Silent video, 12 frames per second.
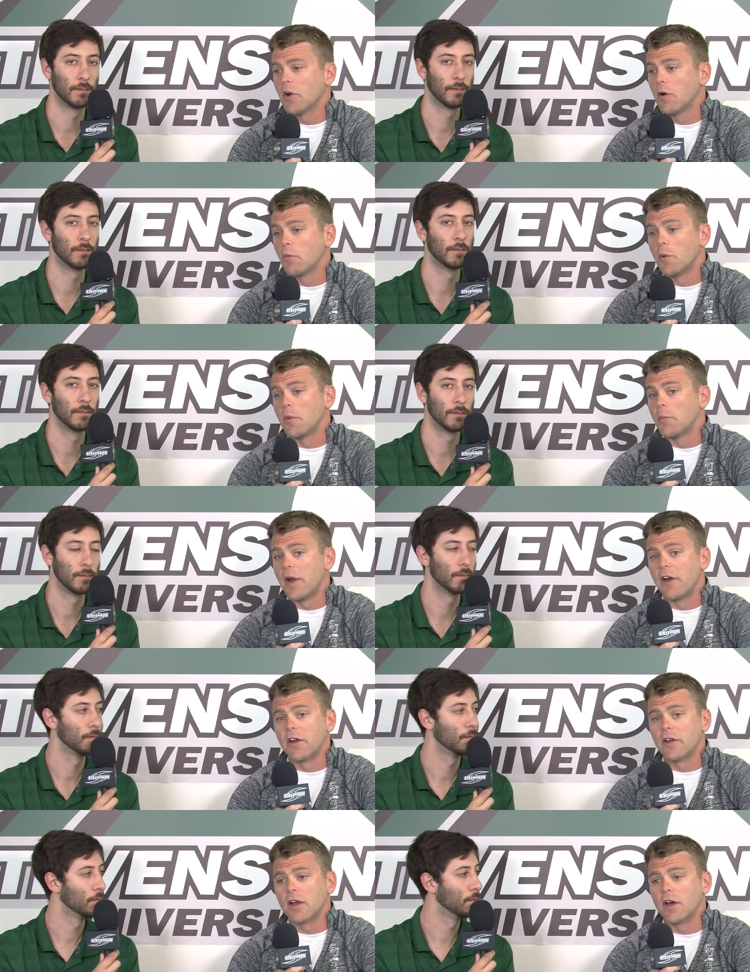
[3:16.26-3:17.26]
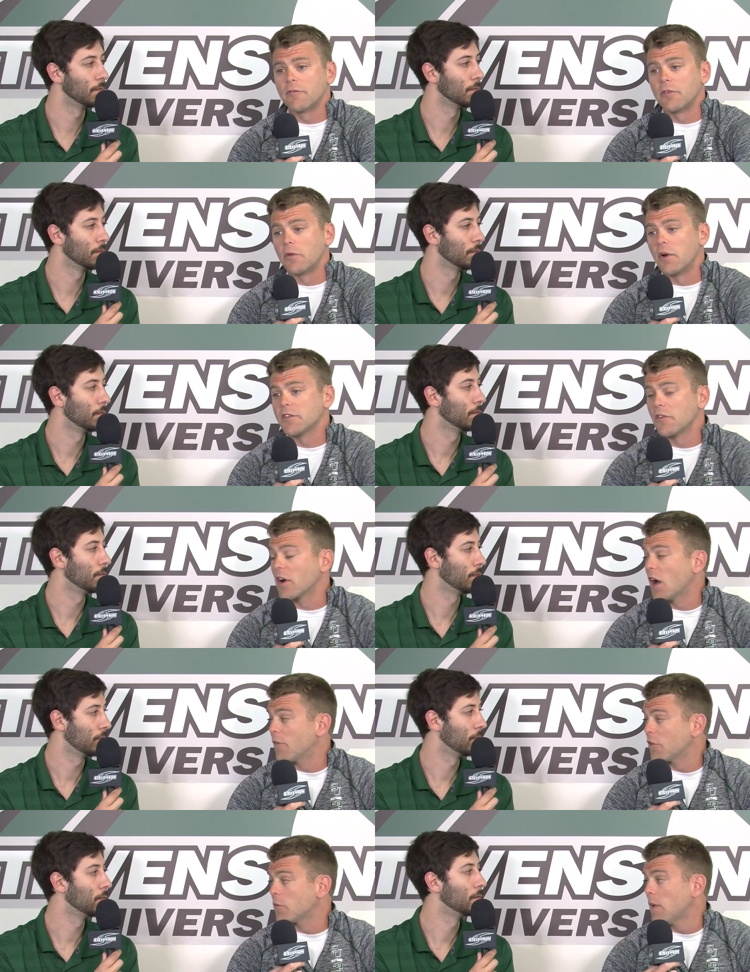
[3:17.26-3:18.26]
Speaker 1: you know, and we're preparing uh, for the rest of our
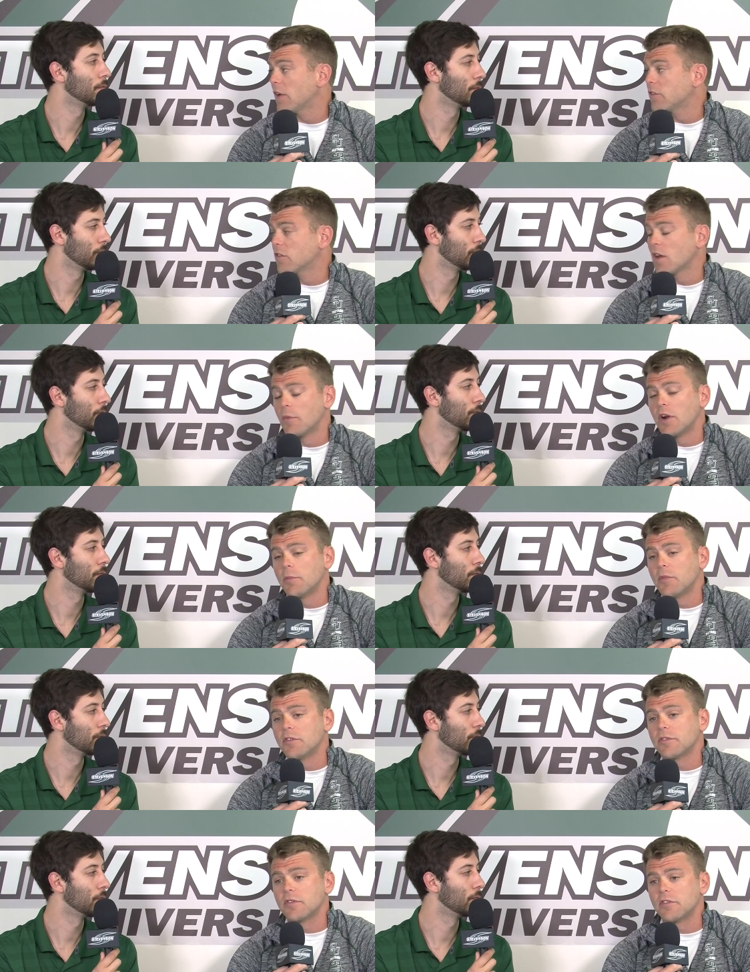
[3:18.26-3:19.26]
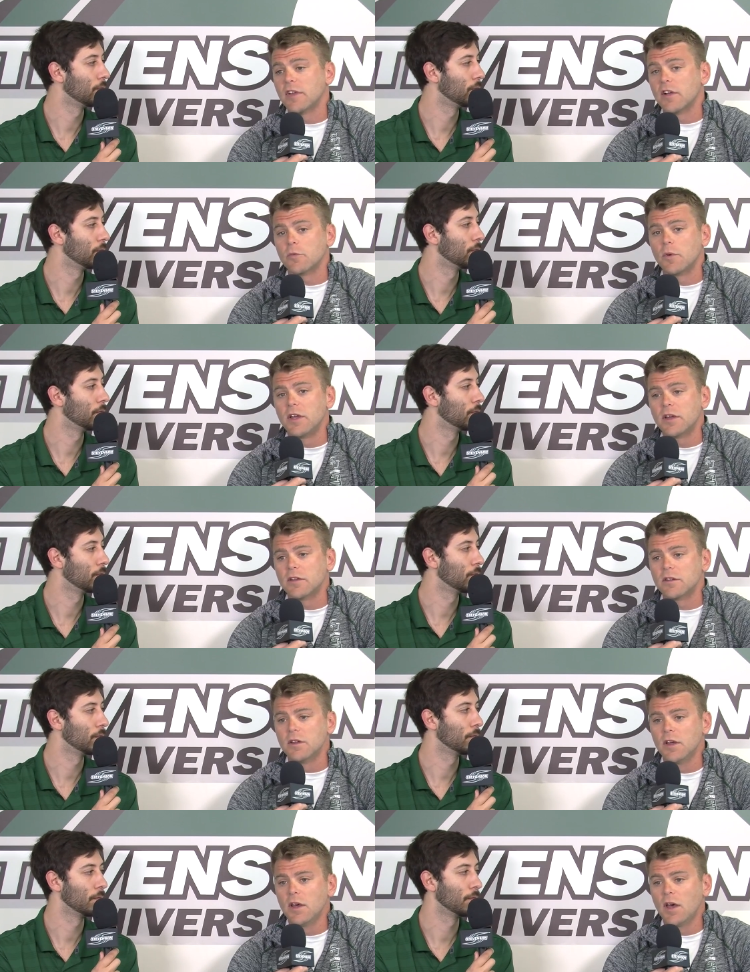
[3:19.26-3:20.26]
conference matches coming up this, this next week
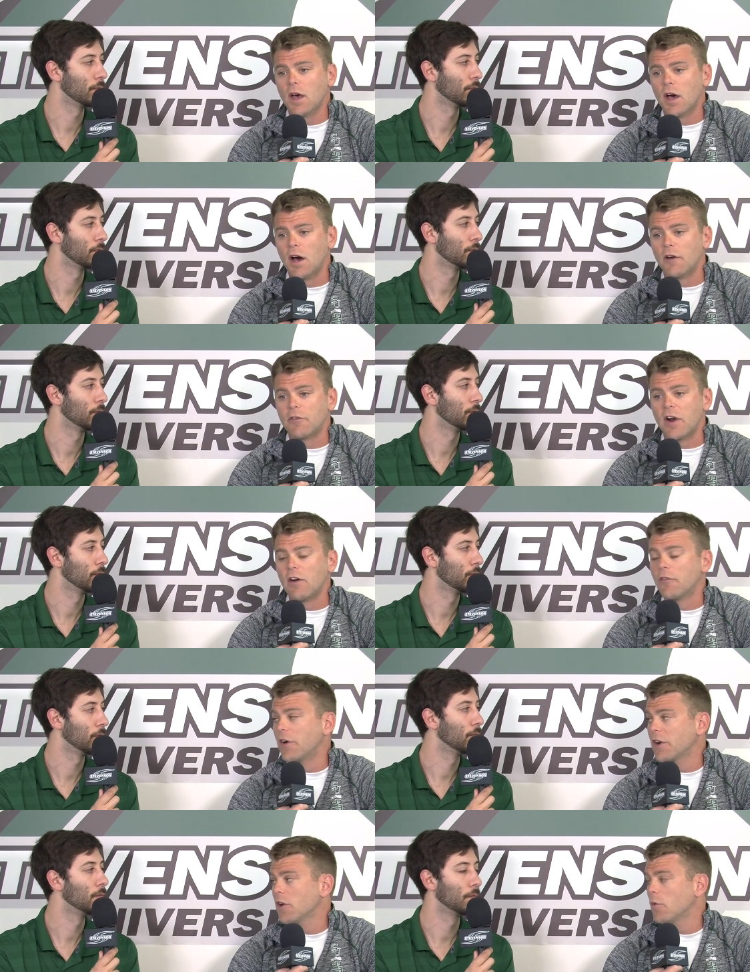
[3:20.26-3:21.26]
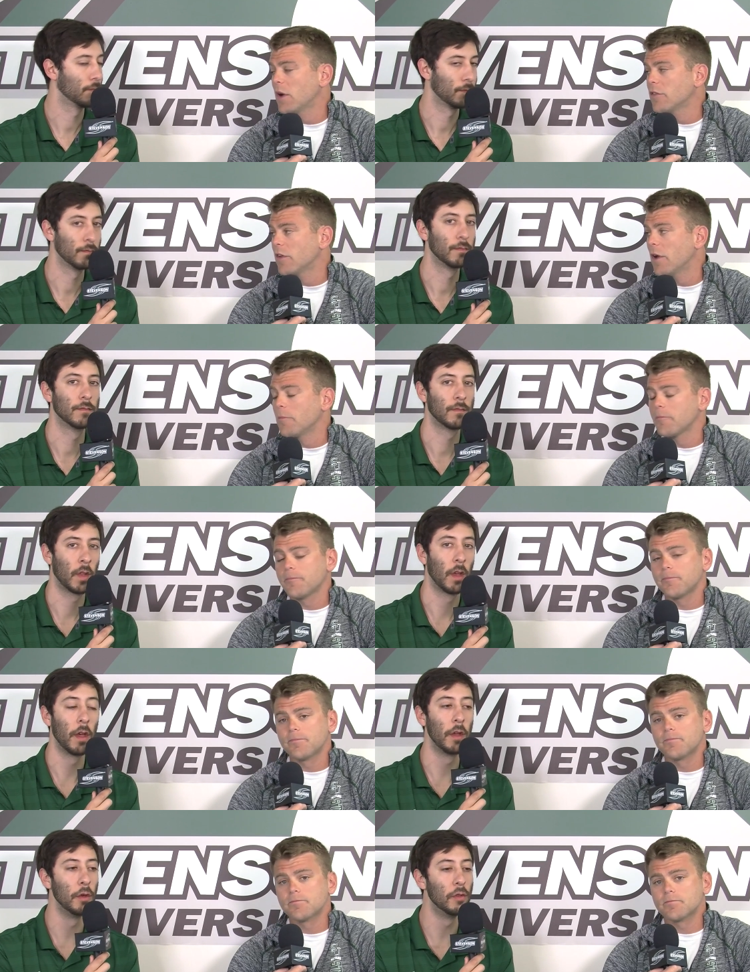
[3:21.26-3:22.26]
and uh, for Alvernia Wednesday.
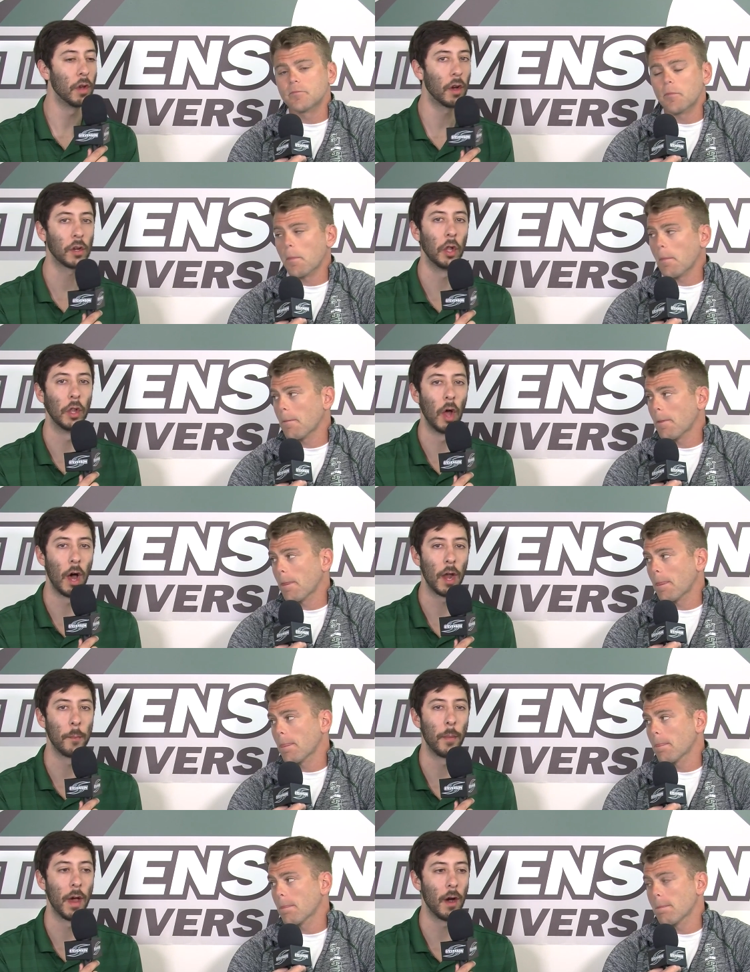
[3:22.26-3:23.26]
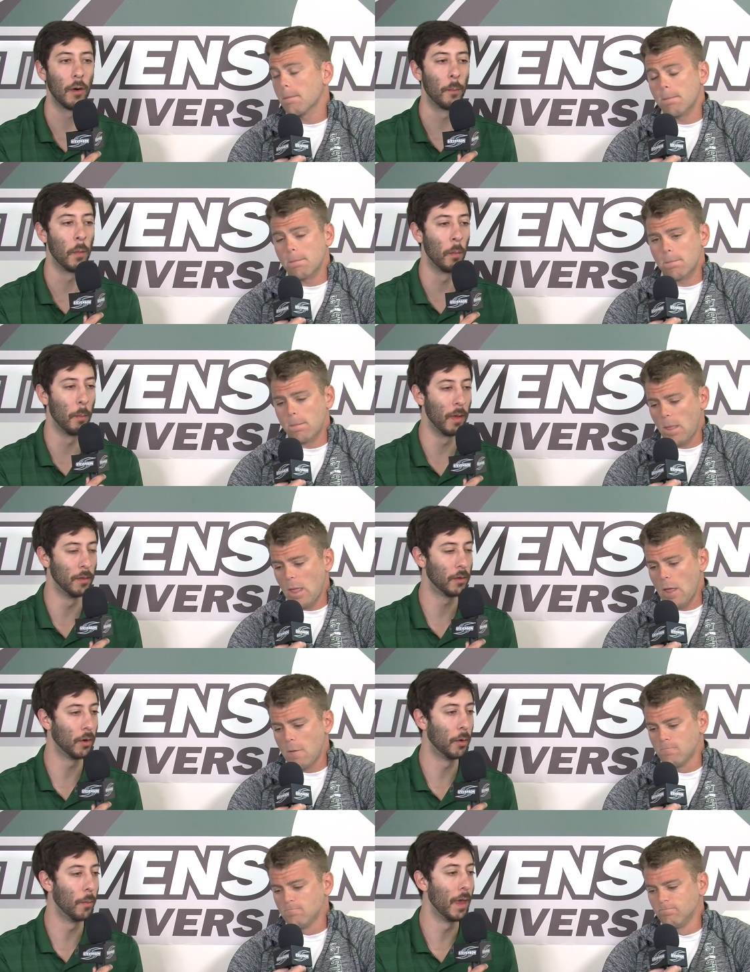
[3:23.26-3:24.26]
Speaker 2: When you talk a lot about
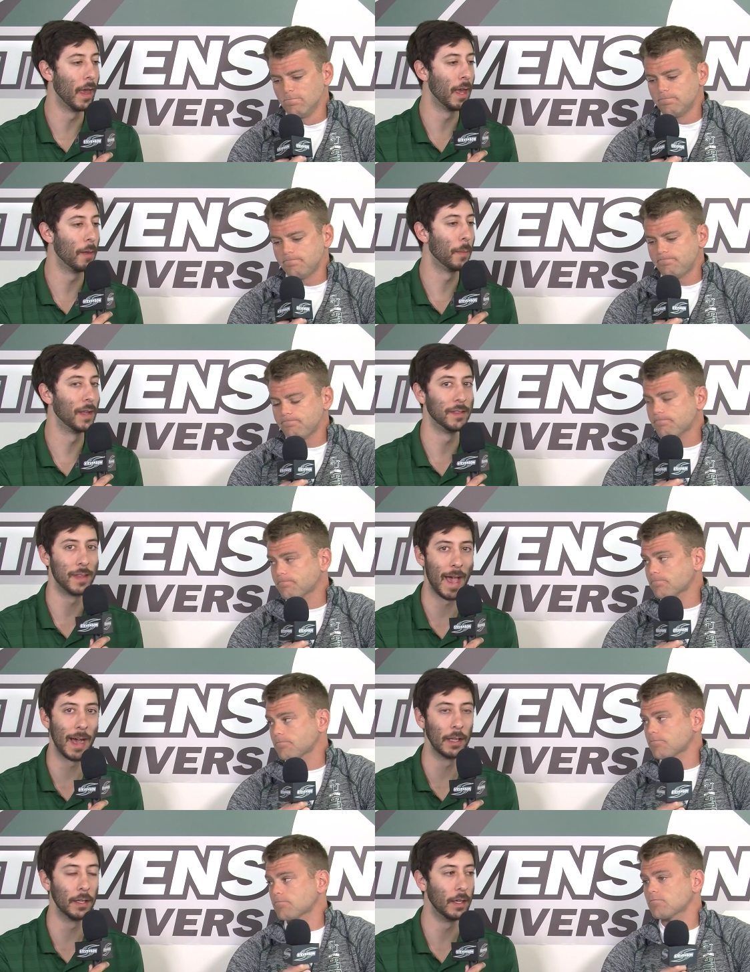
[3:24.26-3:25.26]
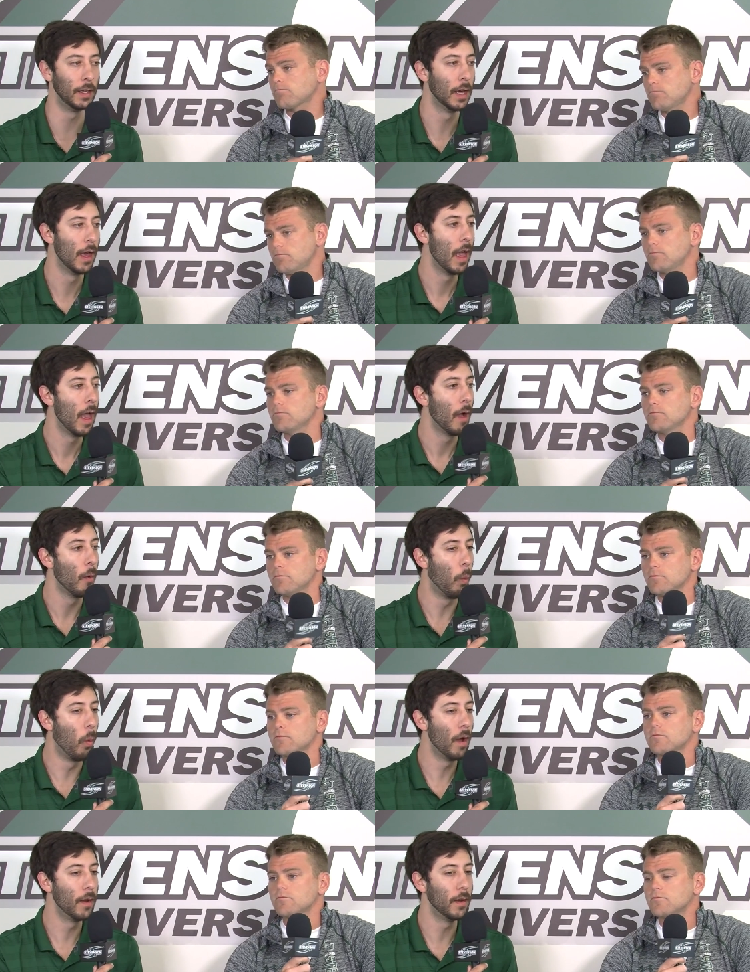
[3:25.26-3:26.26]
momentum and mentality,
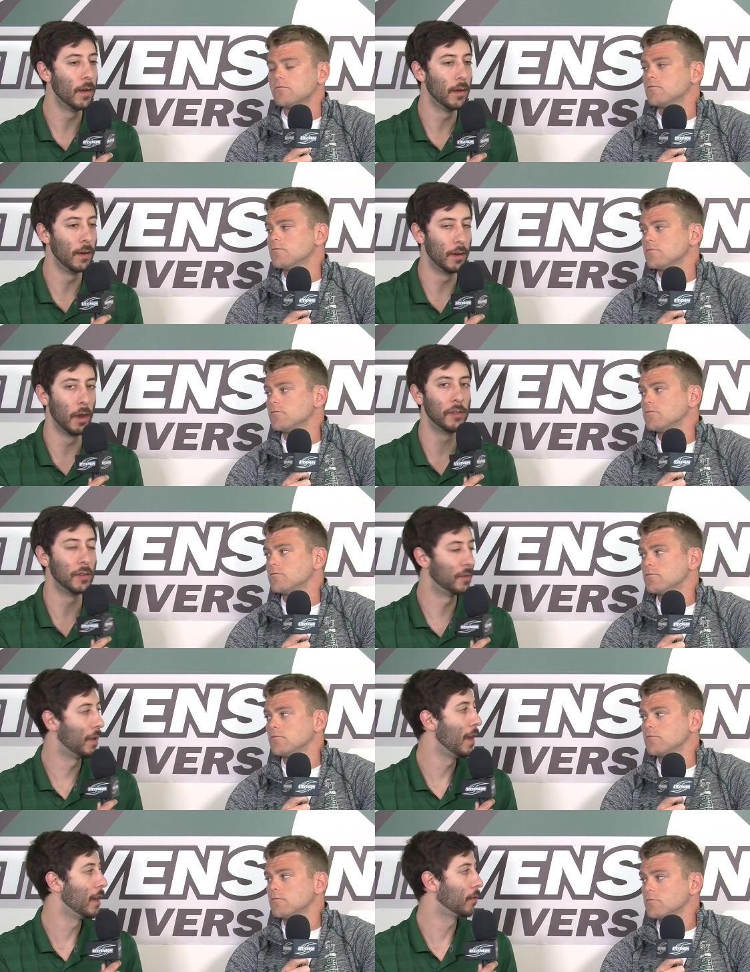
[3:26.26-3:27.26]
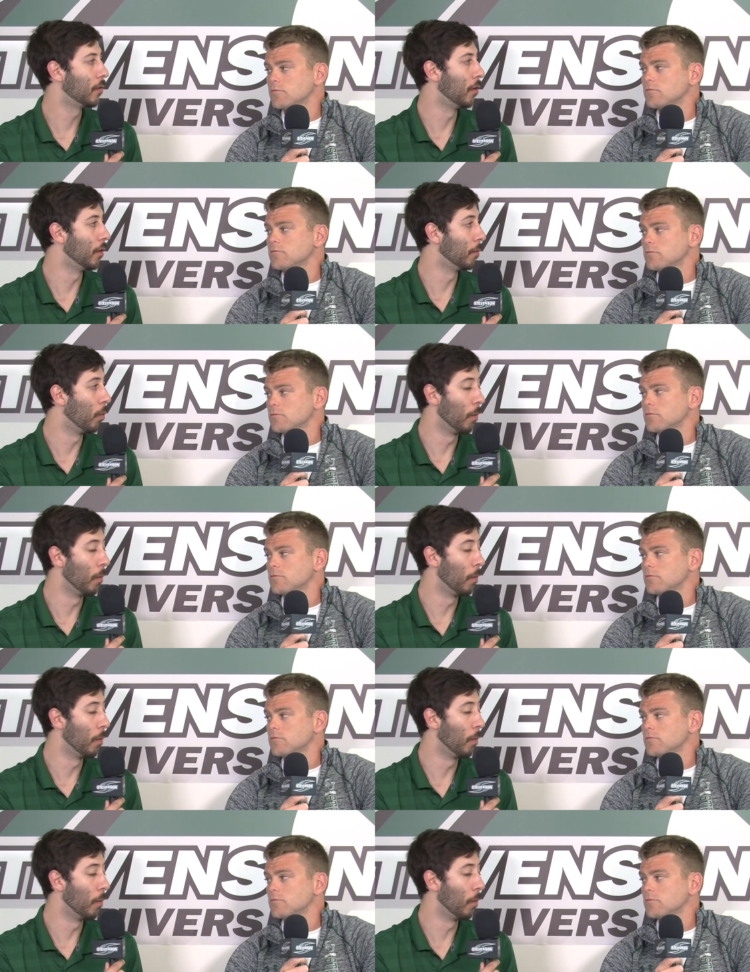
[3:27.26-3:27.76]
what does it take to